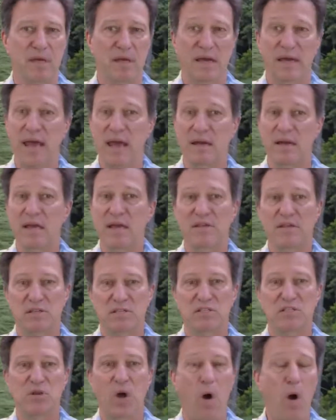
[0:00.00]
Again,
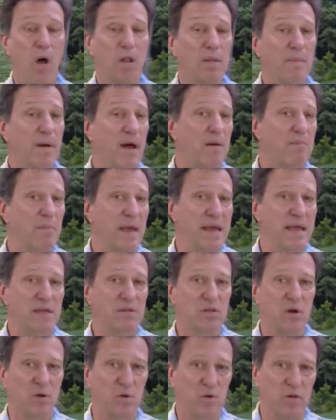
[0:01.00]
this is all about
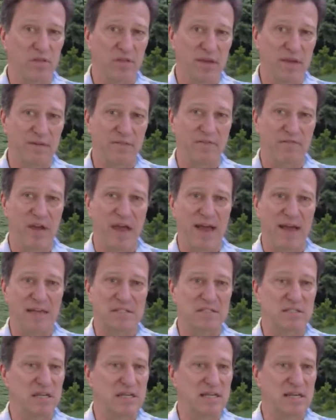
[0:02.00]
making the whole thing
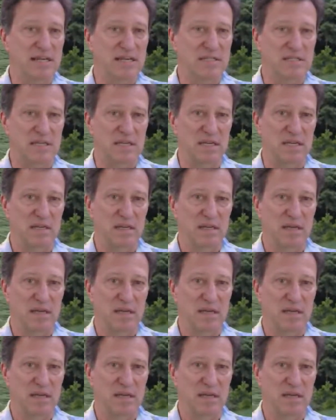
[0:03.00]
fast and easy.